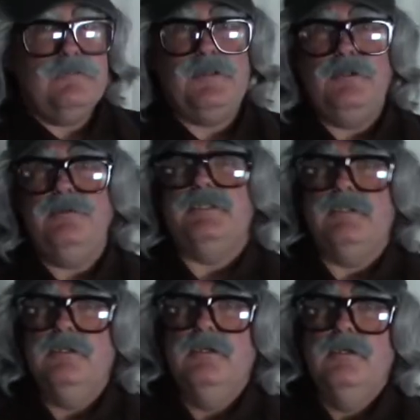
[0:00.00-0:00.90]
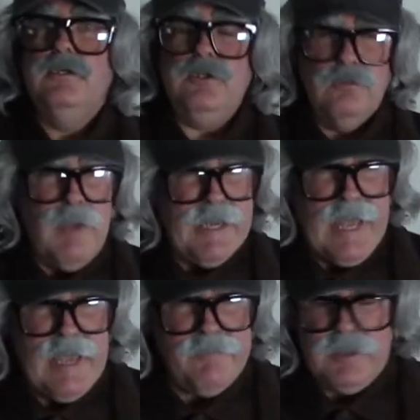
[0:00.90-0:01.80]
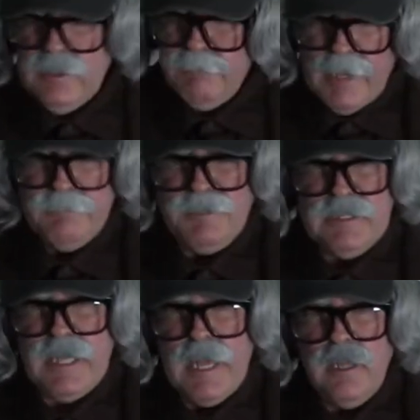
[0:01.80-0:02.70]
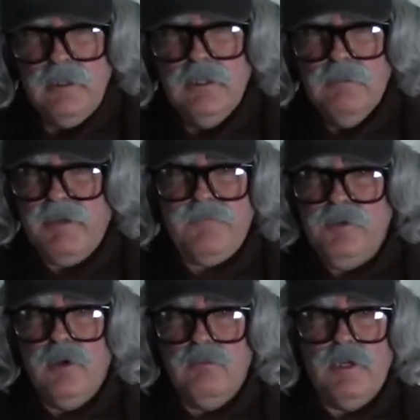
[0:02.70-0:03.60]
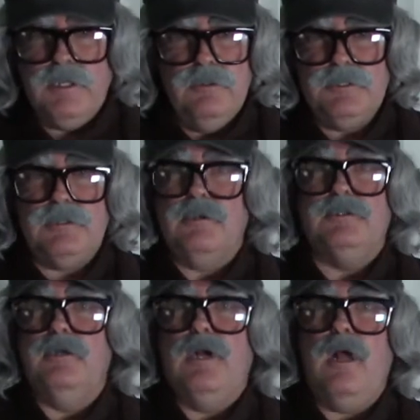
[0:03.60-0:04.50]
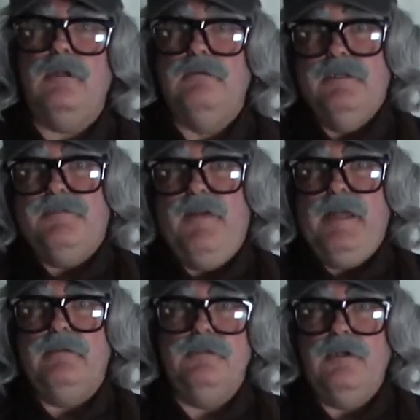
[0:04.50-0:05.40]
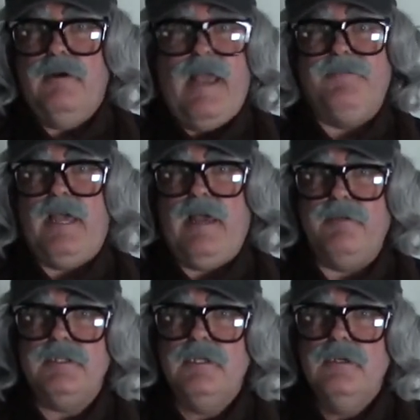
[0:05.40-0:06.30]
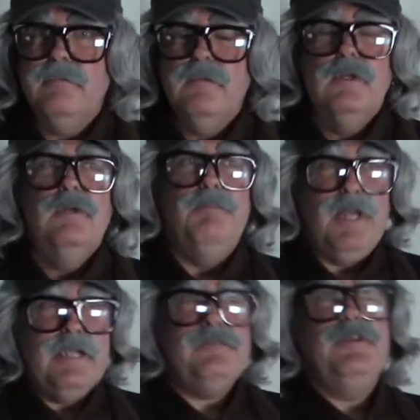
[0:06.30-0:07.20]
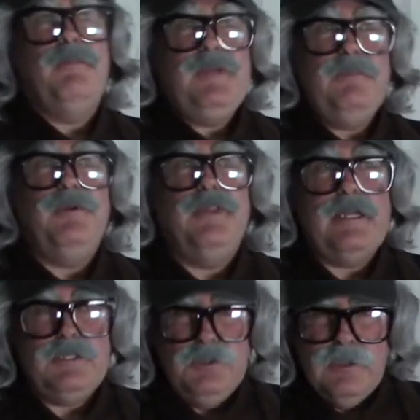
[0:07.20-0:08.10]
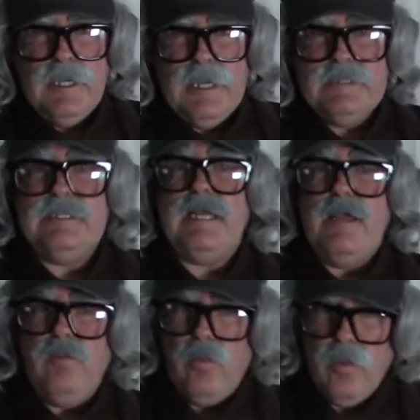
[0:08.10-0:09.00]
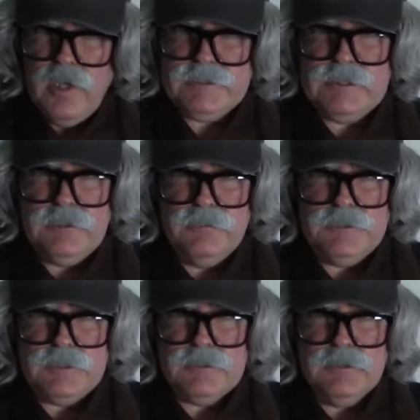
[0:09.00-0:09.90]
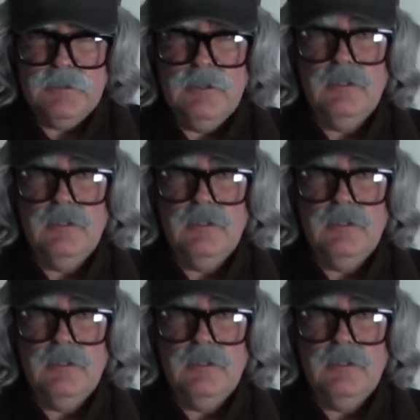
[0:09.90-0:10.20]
have to use it. You might have it, it might be there, but if you don't want to use it, don't turn it on. That's fine. You don't have to have it. But for the people that utilize it and want to use it,